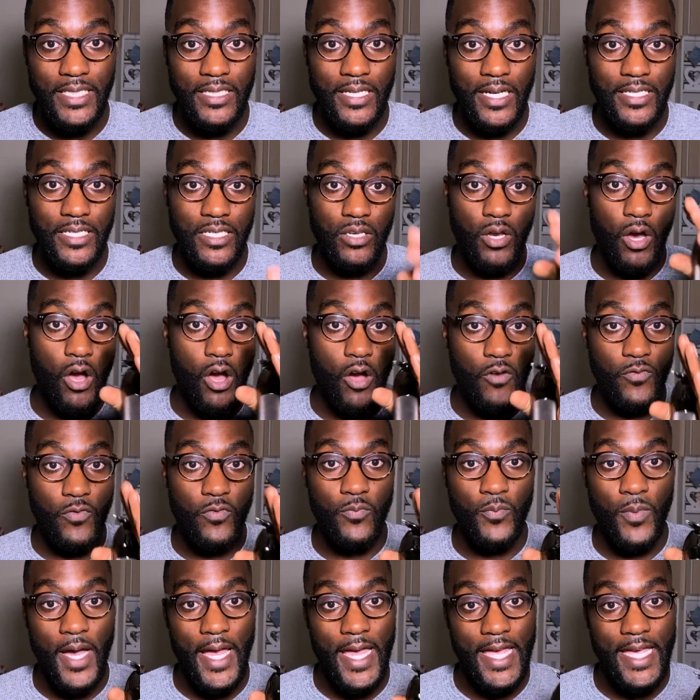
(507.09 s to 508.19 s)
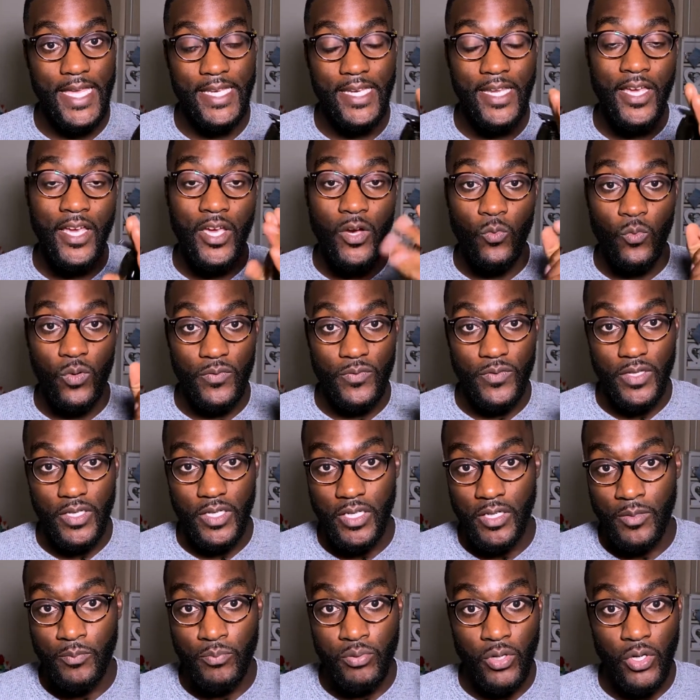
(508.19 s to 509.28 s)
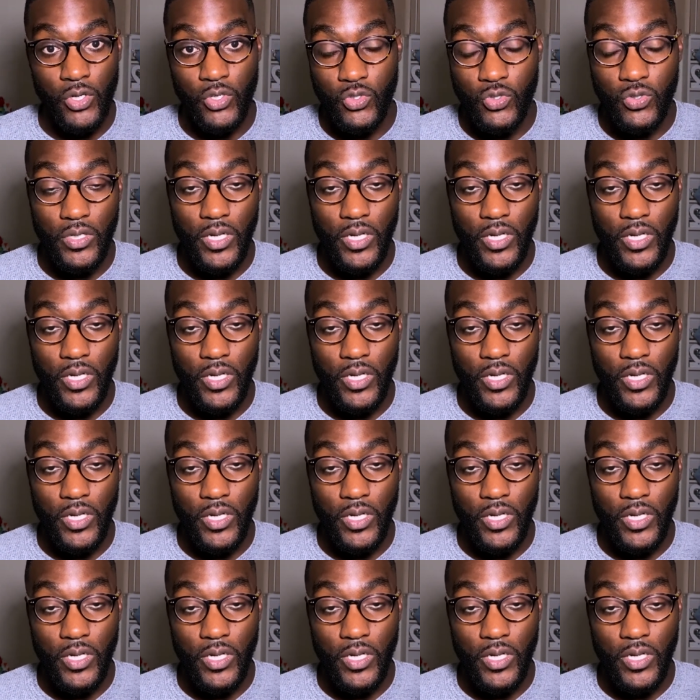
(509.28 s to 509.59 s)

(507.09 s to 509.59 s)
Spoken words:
I did half of my head with the Pro